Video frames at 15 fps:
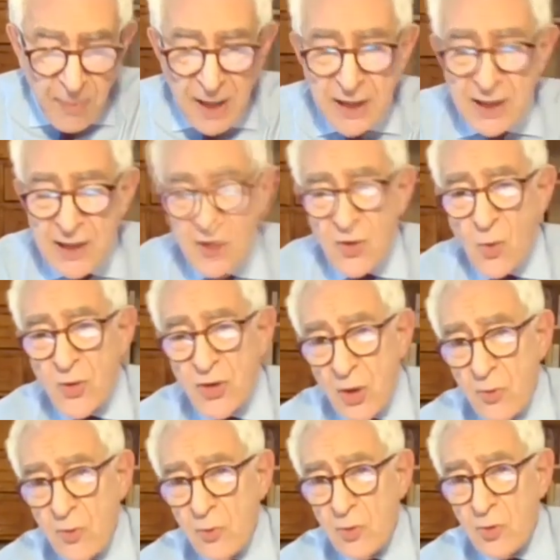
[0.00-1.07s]
But it is
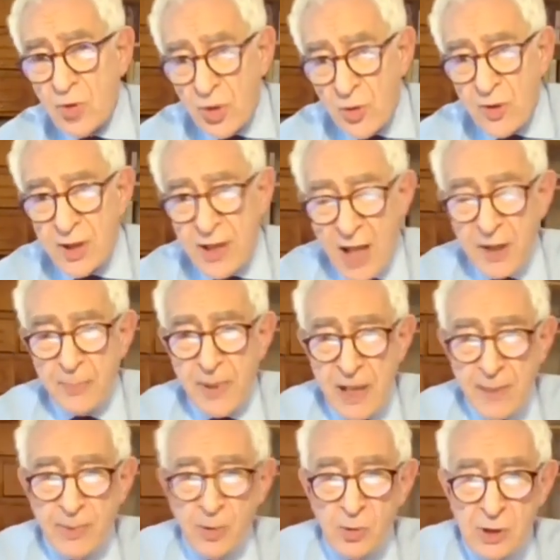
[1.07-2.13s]
also true that other
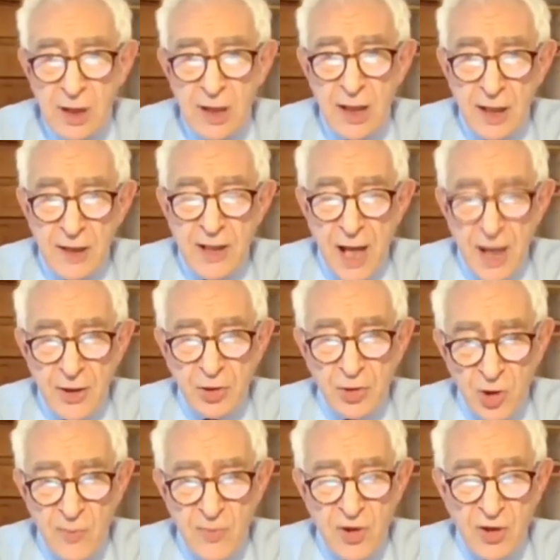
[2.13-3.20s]
people and other
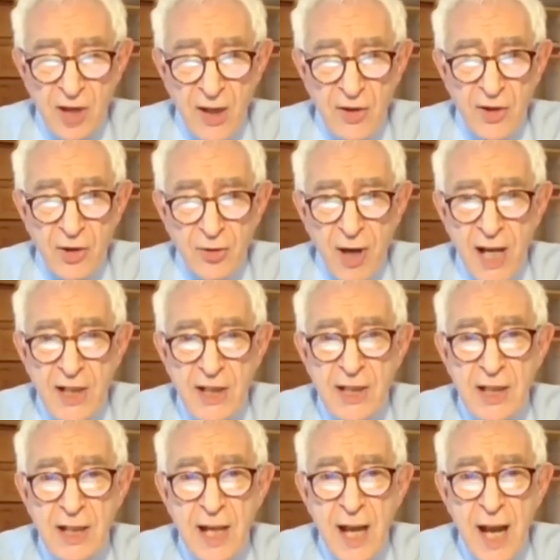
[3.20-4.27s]
groups are under threat,
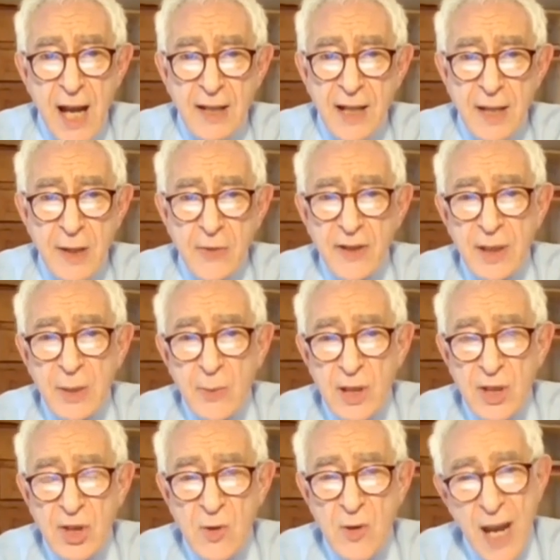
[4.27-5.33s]
and I don't think
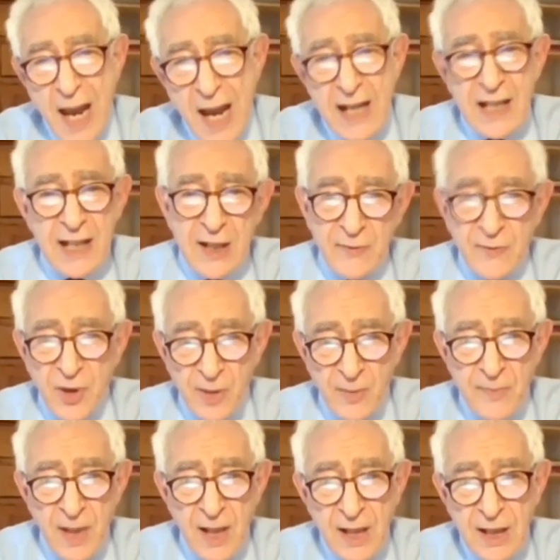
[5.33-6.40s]
we do any of
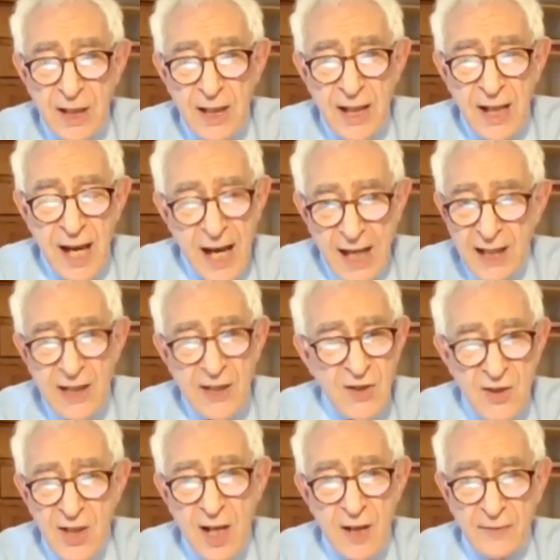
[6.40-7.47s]
them
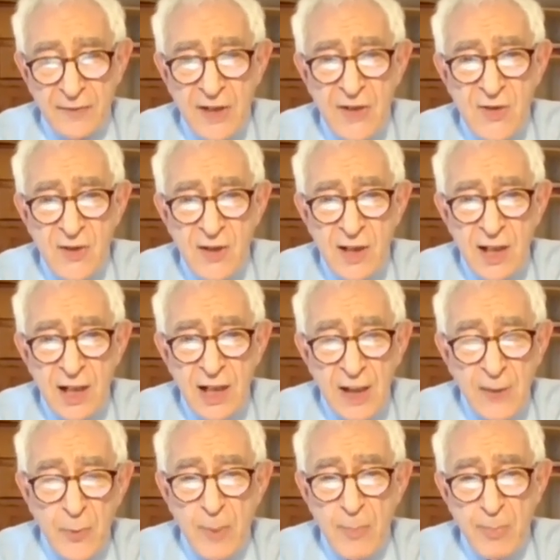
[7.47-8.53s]
any service
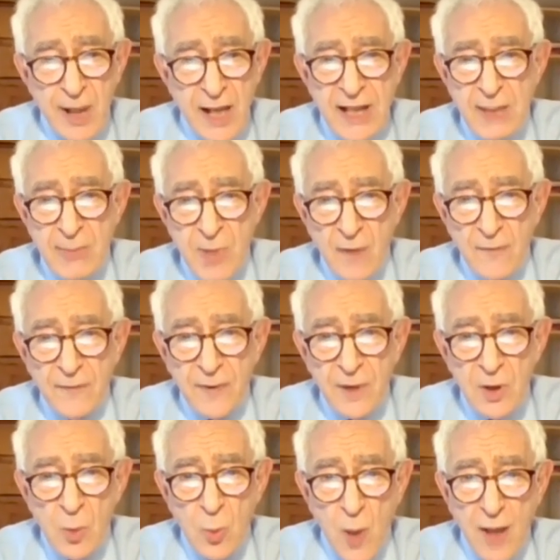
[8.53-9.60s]
if we play them off
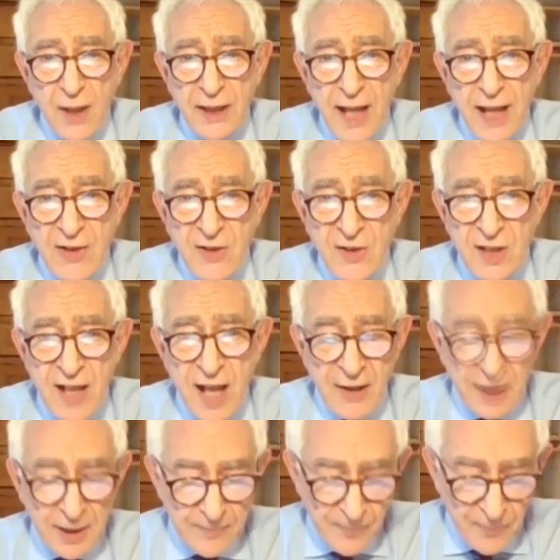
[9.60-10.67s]
one against
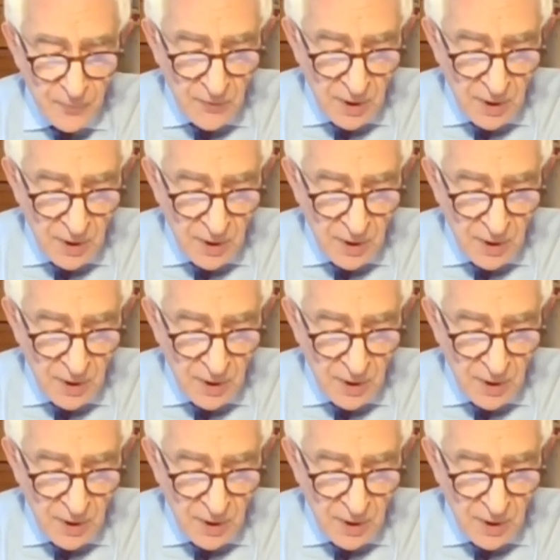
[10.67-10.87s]
another.